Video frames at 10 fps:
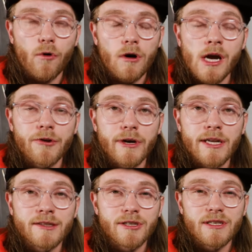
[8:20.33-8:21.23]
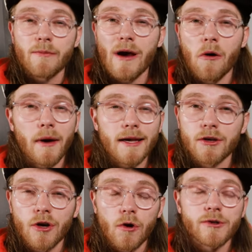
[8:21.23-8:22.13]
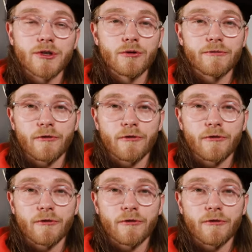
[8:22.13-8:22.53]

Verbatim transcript: 400 is just about my go-to